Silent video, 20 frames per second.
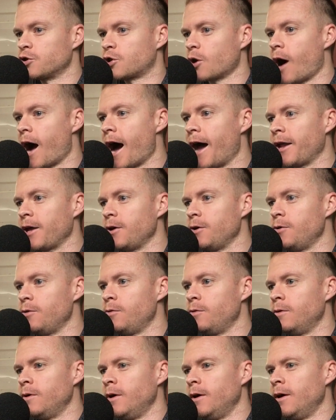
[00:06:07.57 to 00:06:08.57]
So how do
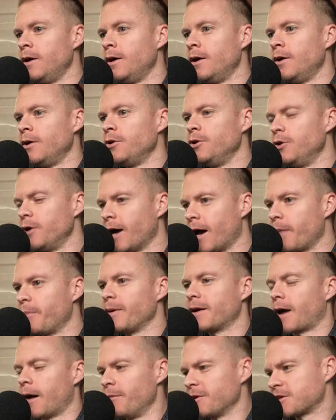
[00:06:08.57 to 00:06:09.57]
you got to
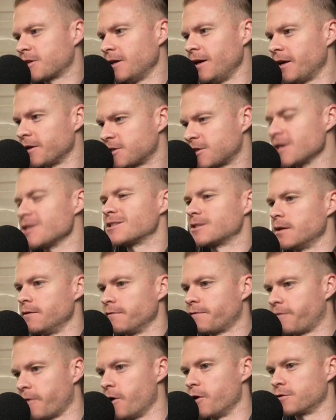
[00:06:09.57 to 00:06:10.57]
become an
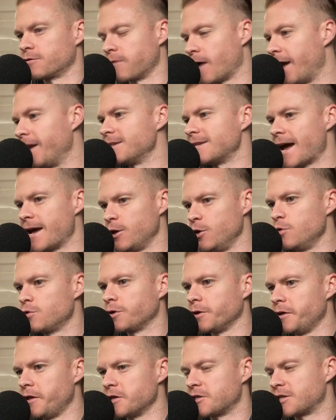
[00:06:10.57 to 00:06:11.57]
assistant first, right? Is that
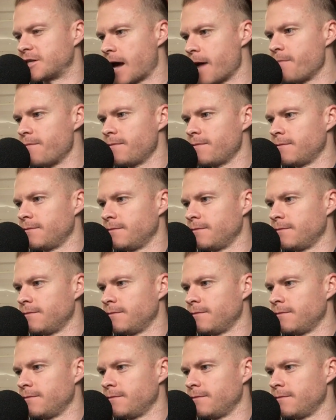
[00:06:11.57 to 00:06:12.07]
usually the step?